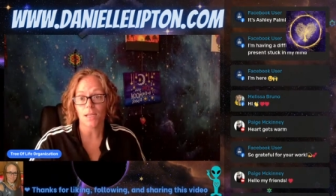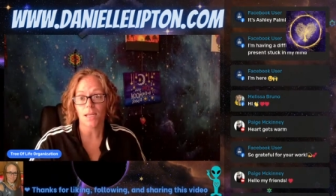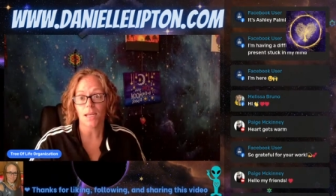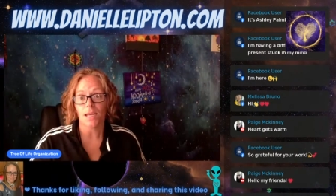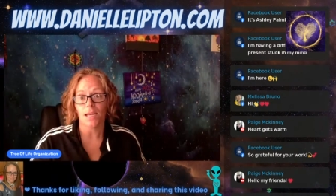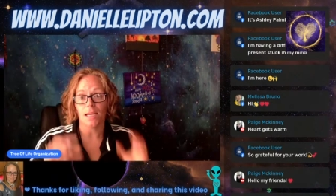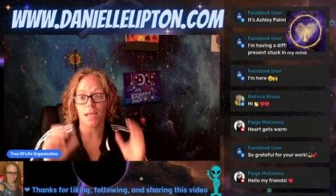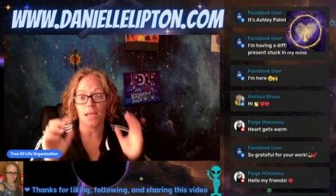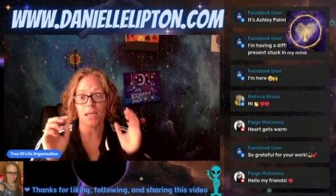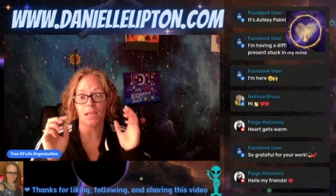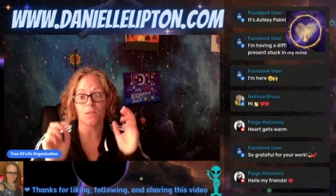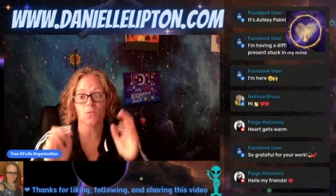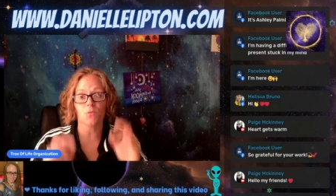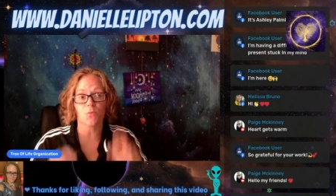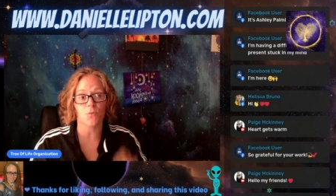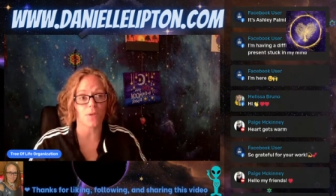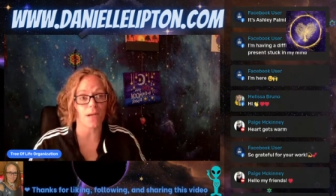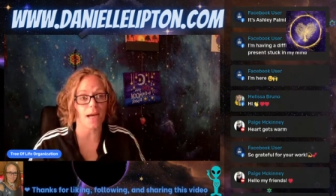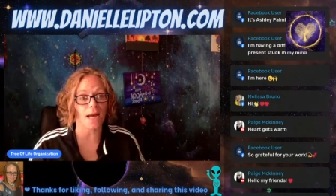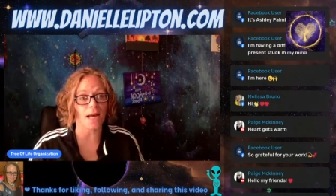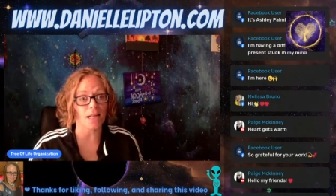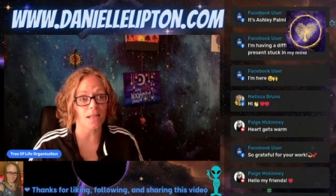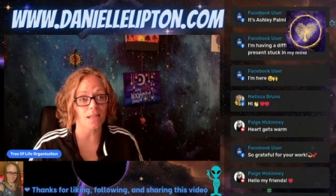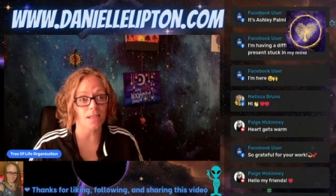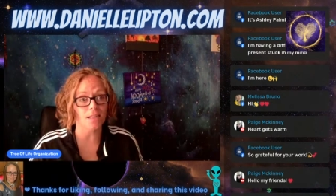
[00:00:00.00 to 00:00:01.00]
in his
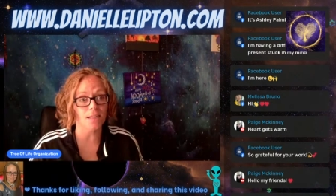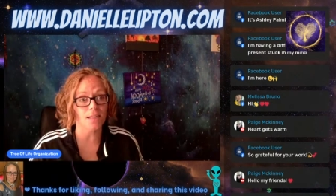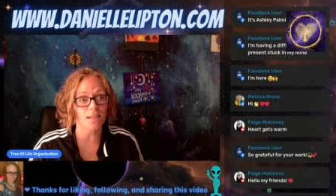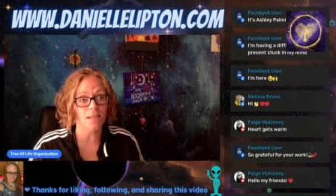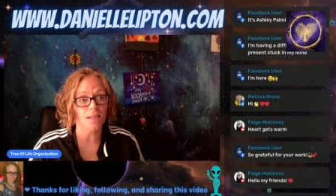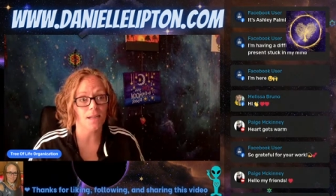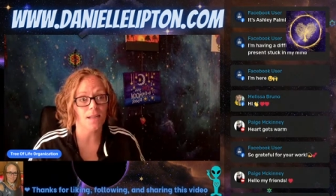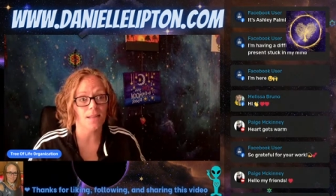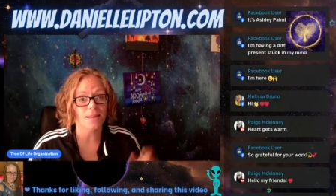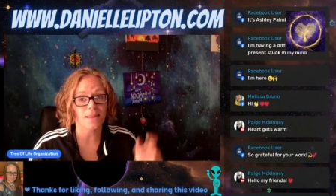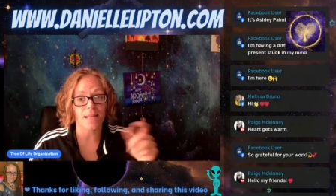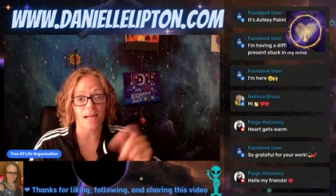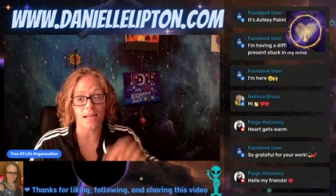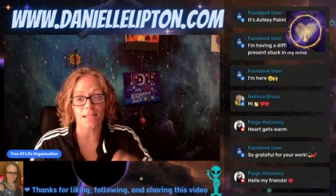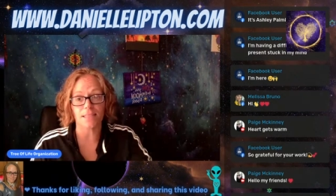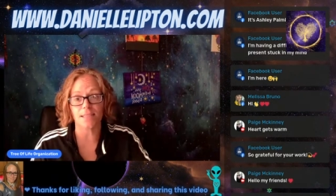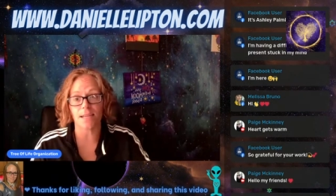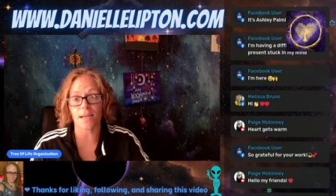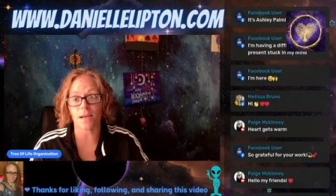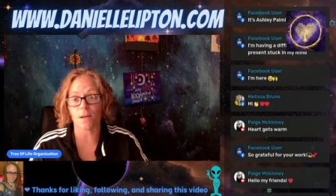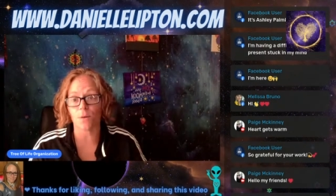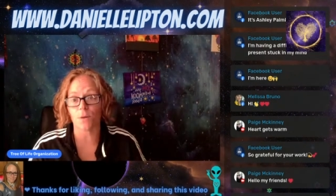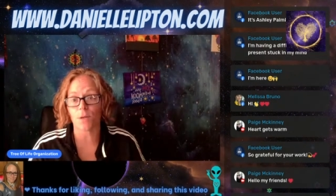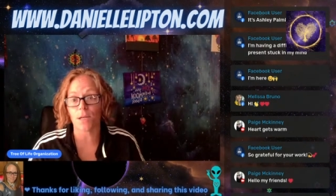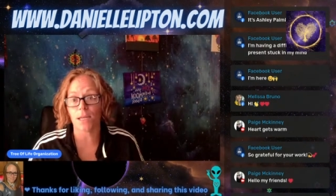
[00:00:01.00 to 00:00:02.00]
reality, that's
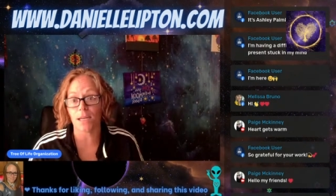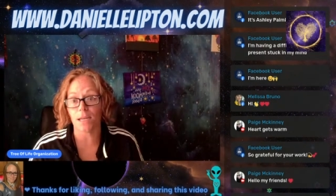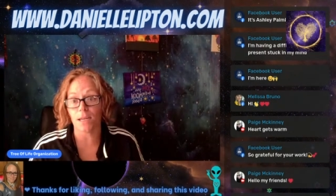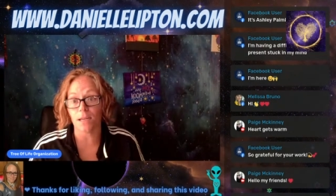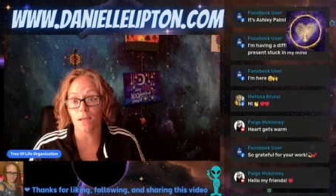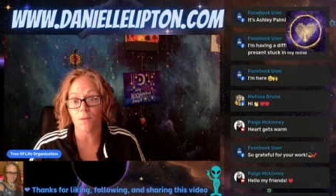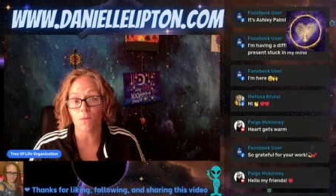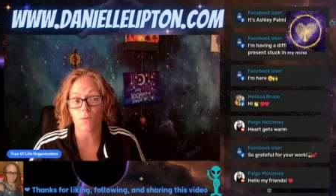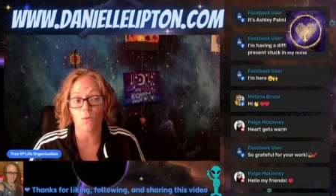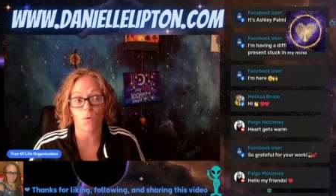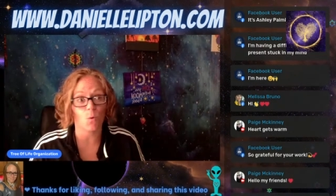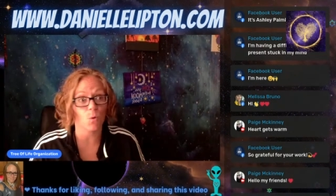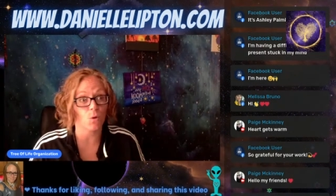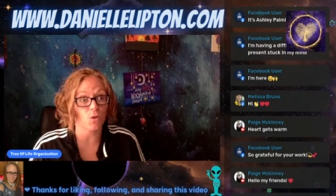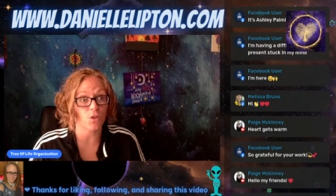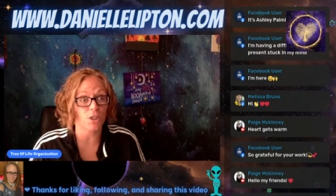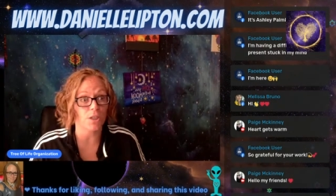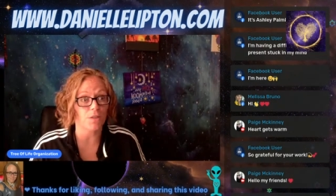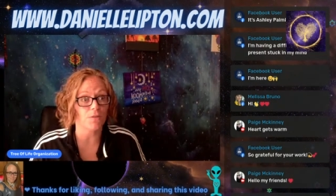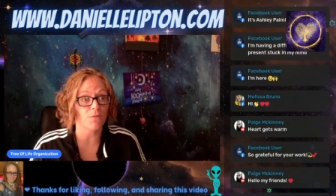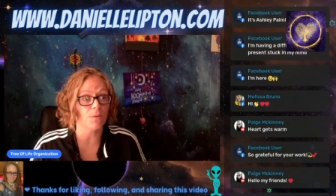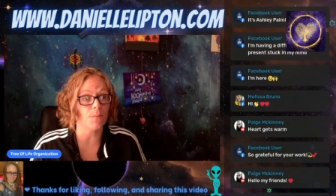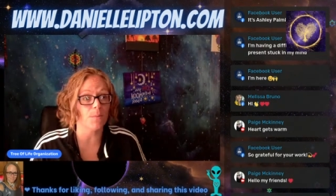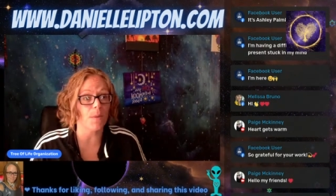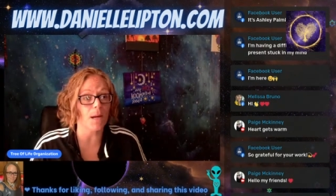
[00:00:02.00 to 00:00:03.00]
how he or
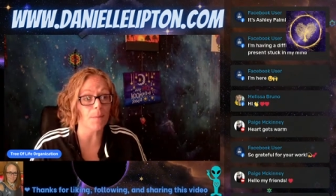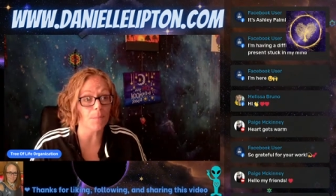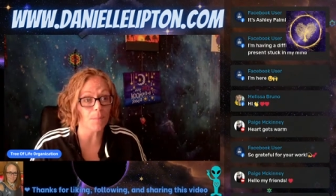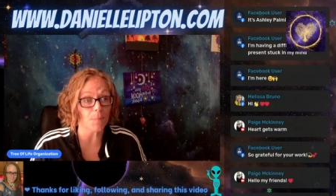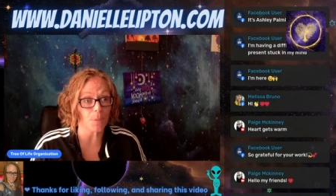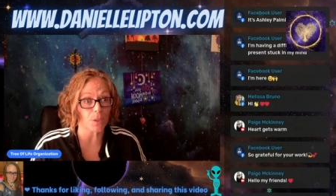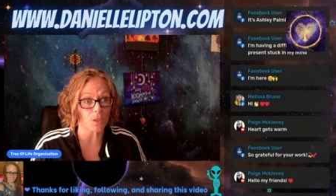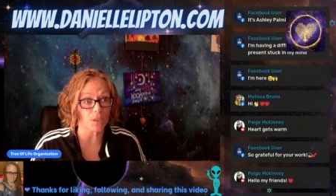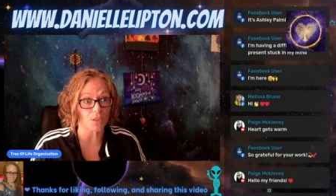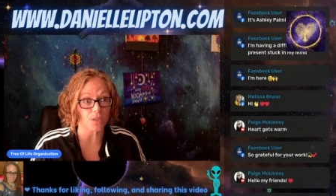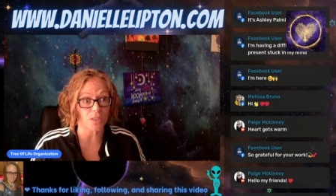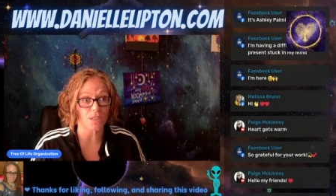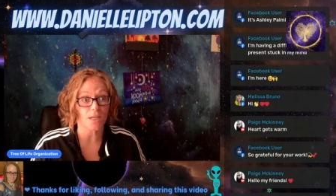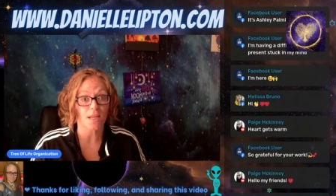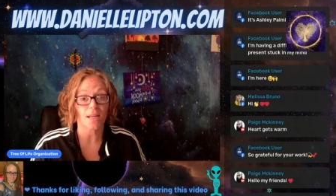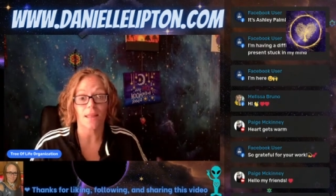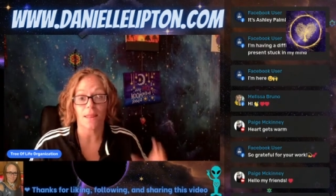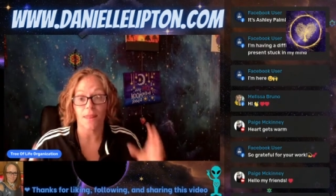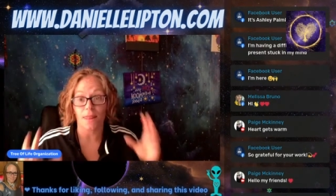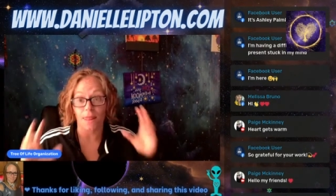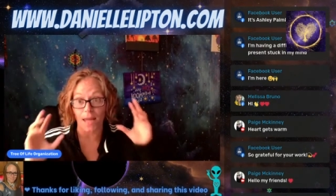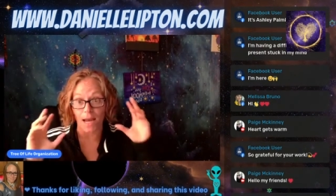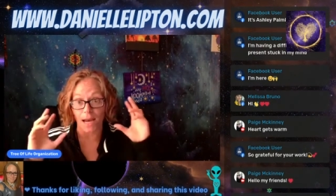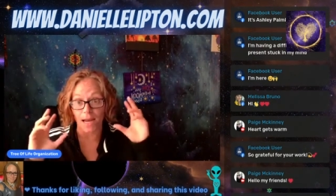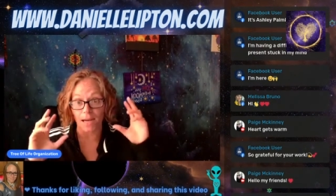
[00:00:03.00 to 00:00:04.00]
she remembers
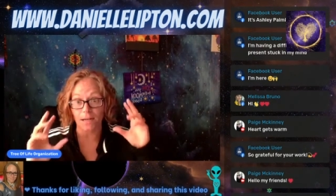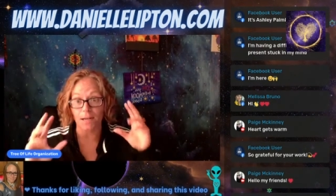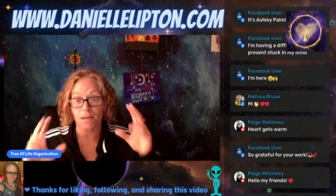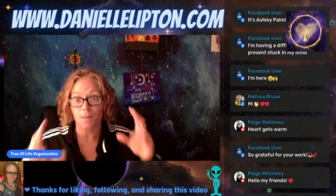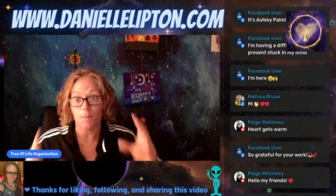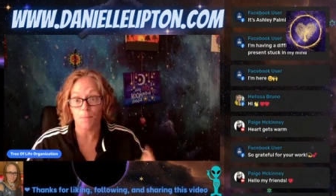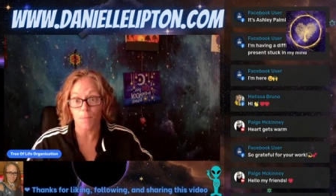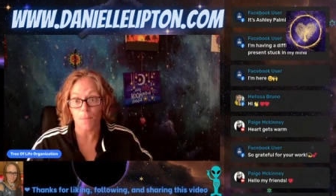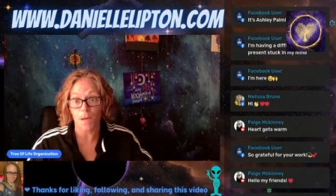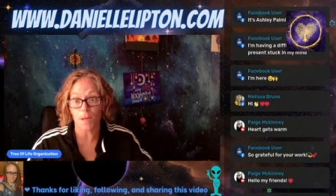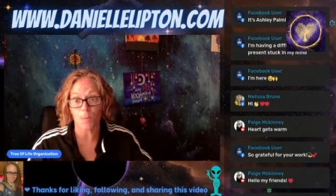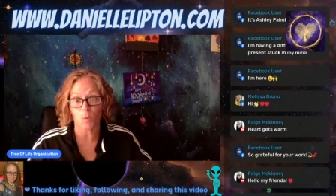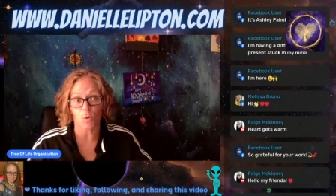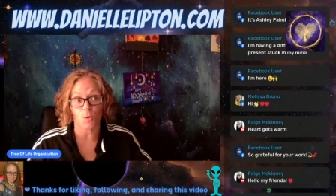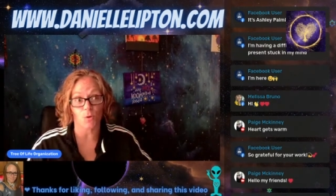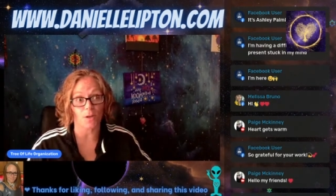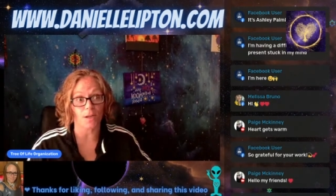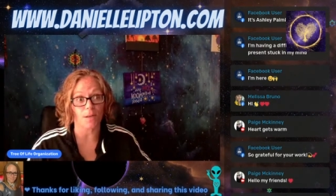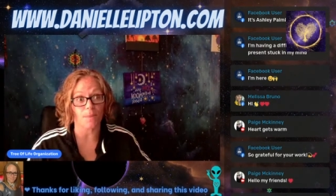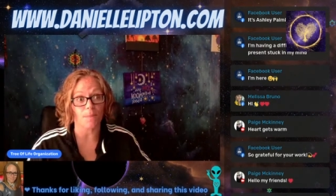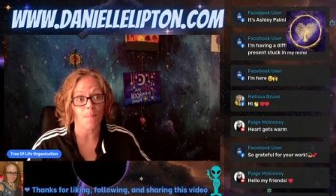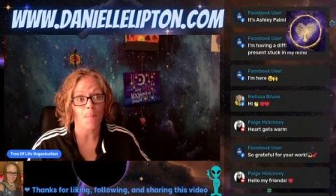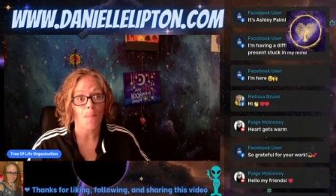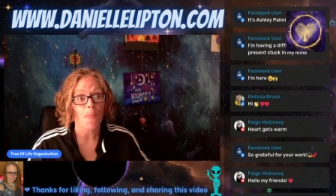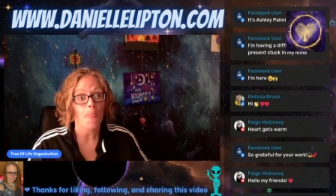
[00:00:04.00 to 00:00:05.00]
that
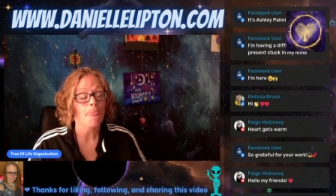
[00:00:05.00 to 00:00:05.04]
memory.